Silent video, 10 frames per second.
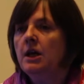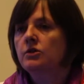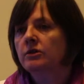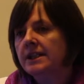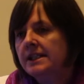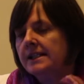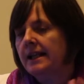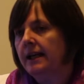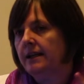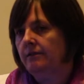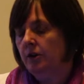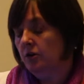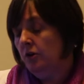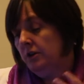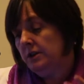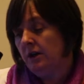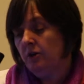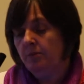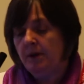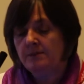So this is like Don
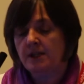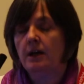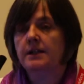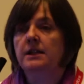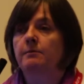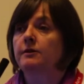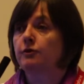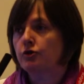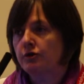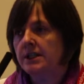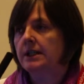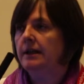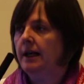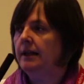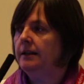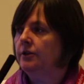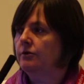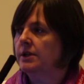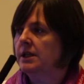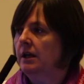Nutbeam's concept of critical health
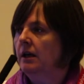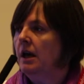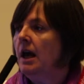literacy.